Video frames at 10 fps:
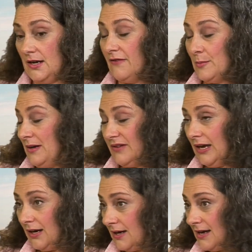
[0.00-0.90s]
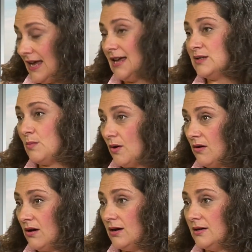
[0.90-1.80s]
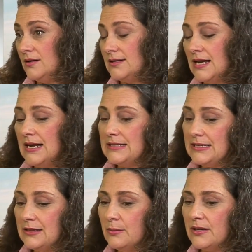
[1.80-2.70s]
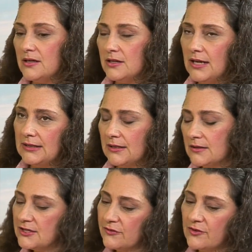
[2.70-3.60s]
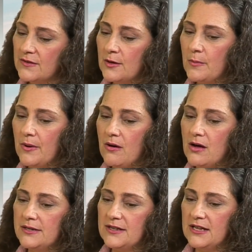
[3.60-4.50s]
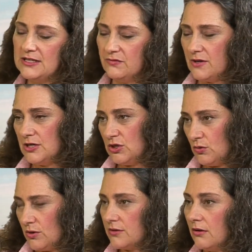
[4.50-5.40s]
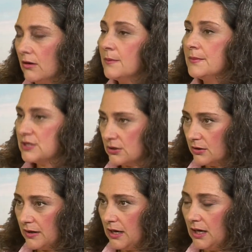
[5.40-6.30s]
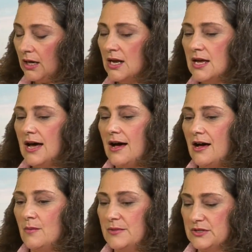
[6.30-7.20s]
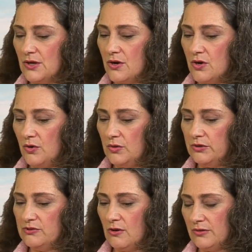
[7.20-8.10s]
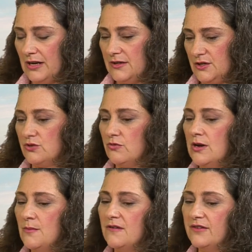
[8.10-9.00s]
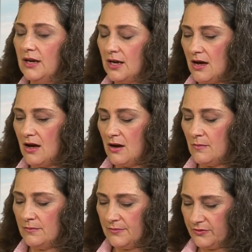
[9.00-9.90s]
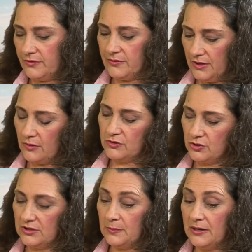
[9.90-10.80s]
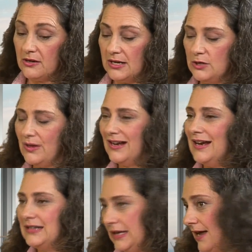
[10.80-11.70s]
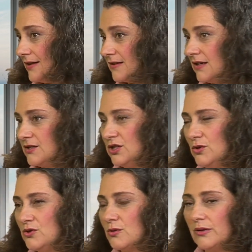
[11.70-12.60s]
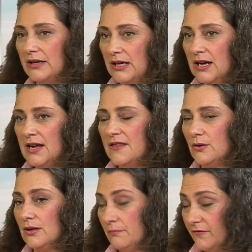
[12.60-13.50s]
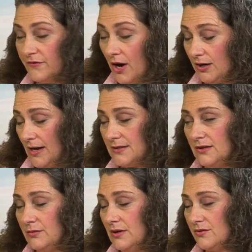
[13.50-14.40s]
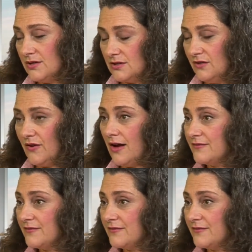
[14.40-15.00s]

Government of Canada has bonds. T-bill, a little different than a bond. It's very short-term maturity, so you don't get a stream of income during the period. You get it at the end, because usually they're far less than 365